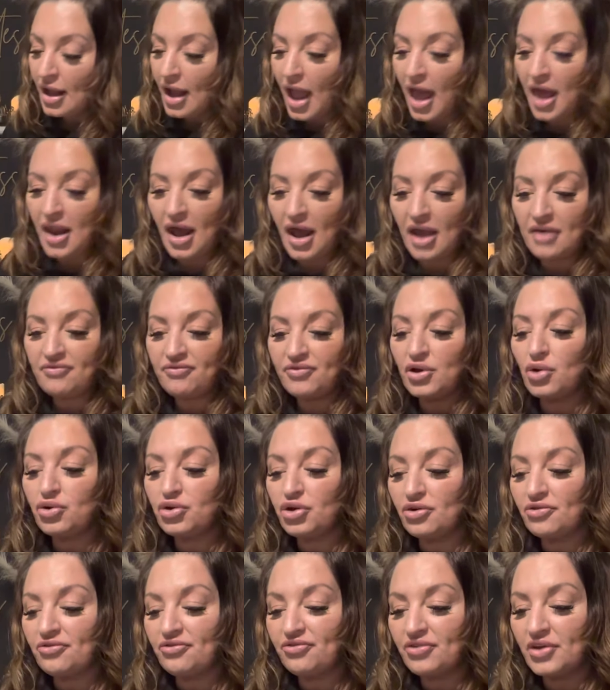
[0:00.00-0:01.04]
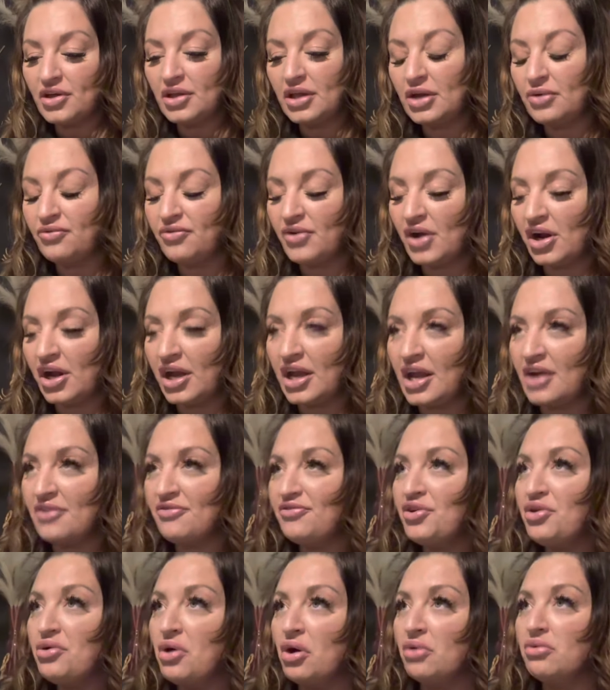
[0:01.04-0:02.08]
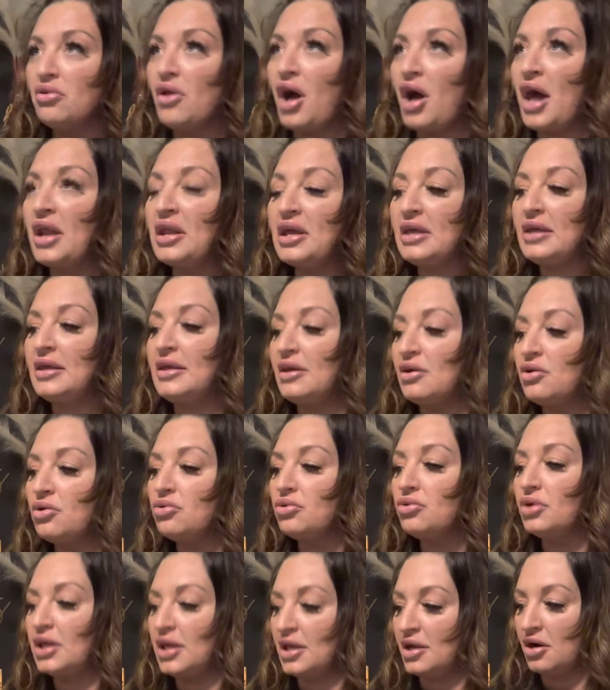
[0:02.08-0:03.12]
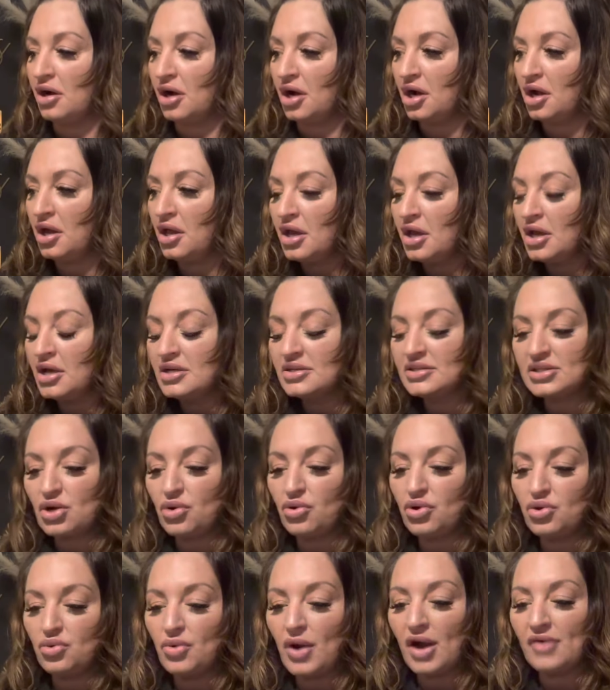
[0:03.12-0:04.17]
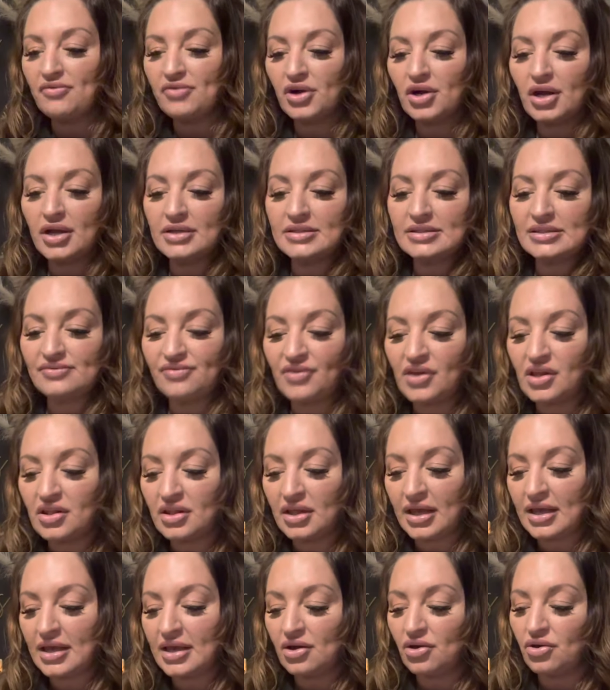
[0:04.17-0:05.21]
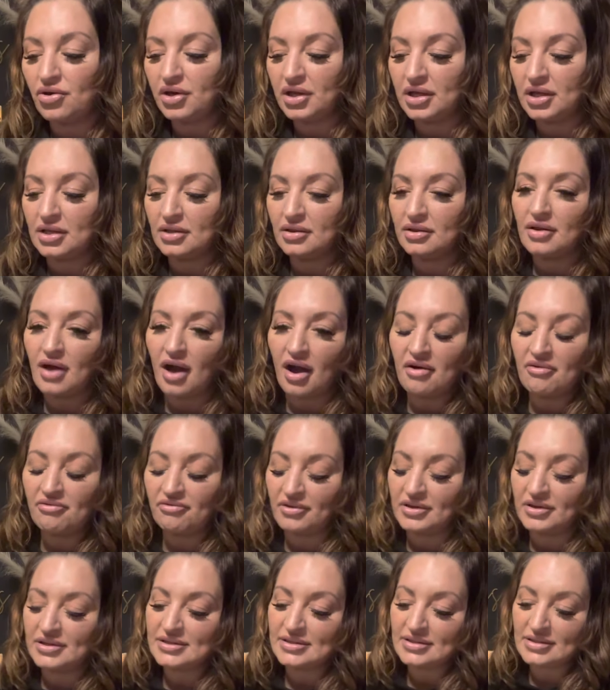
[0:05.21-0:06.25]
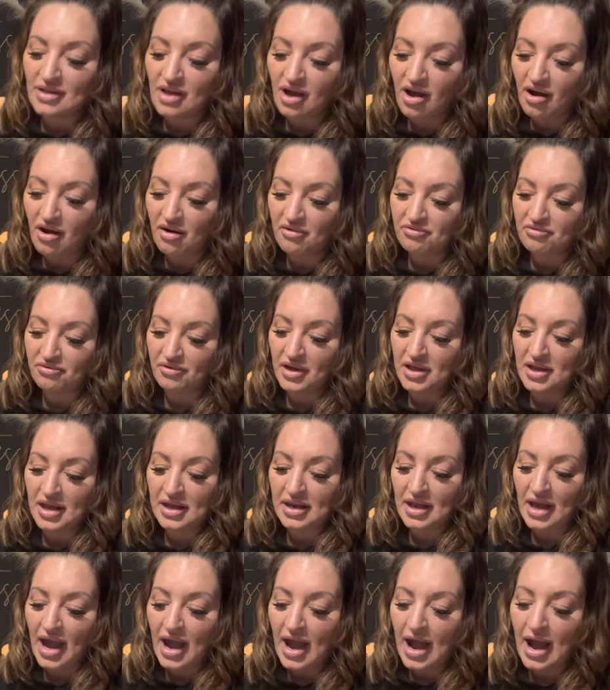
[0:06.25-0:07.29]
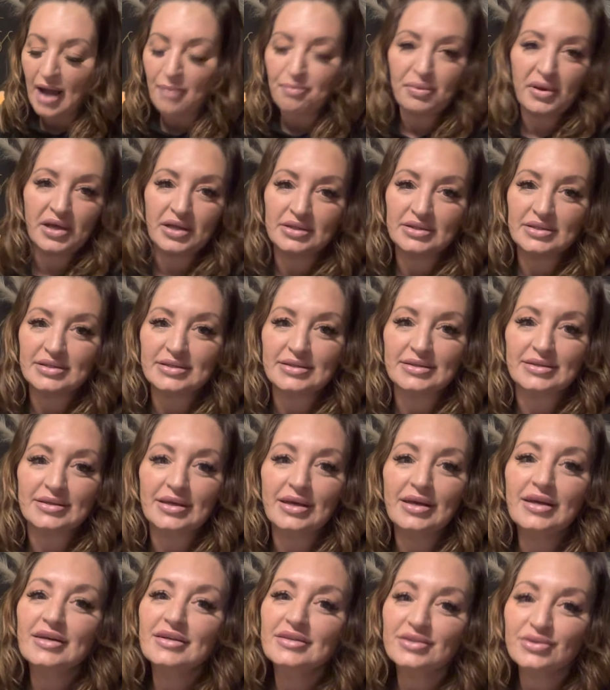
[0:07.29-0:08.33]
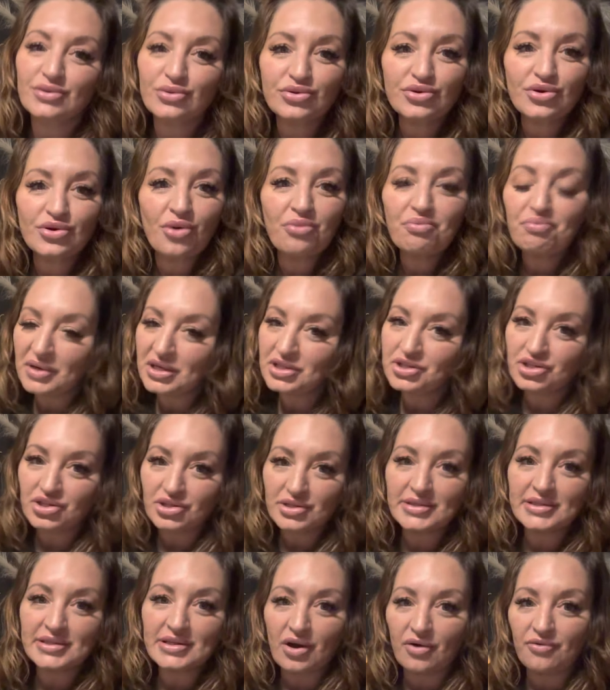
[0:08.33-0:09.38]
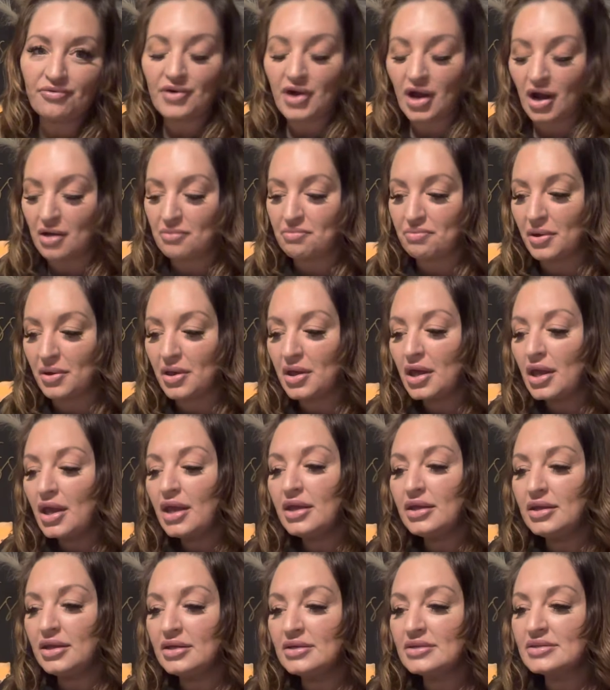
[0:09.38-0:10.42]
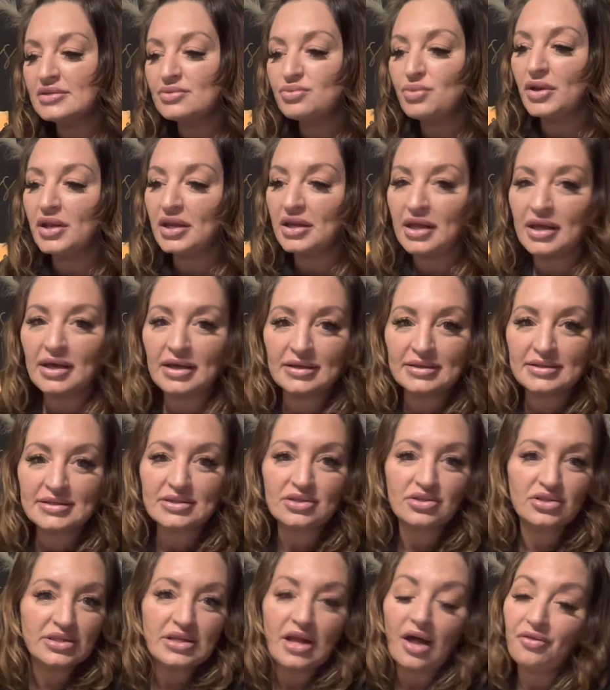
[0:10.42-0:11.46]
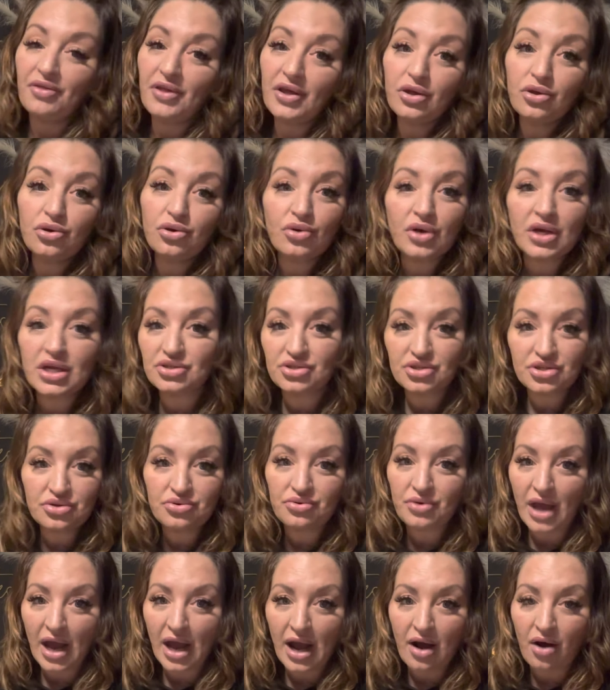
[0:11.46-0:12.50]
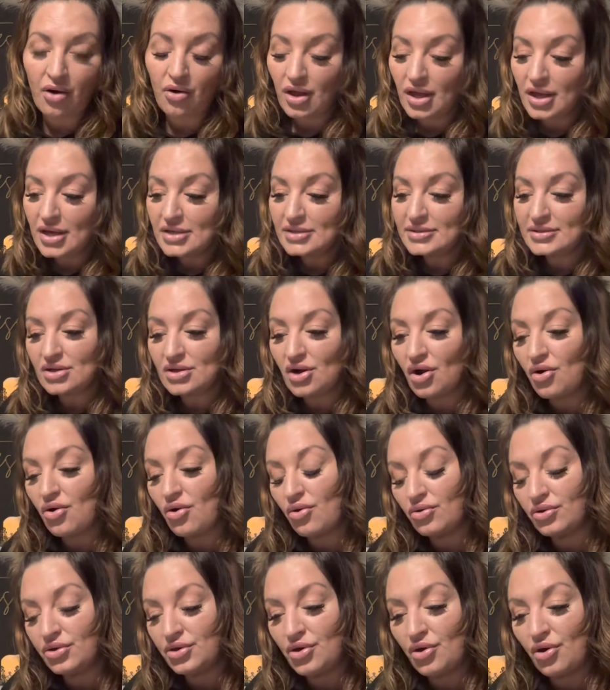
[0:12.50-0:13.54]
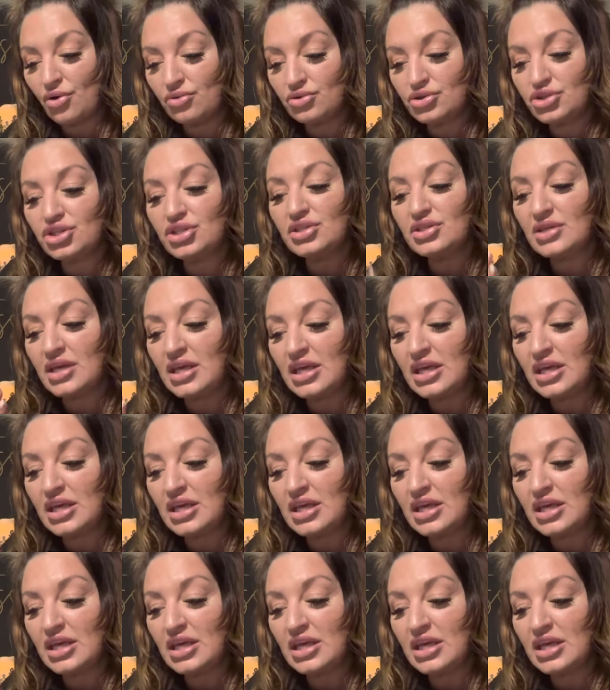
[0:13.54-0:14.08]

and i feel you're feeling very i feel a lot of guilt here so whoever is feeling guilty love is love and it happens so don't beat yourself up it is what it is there's nothing you can do now so you know just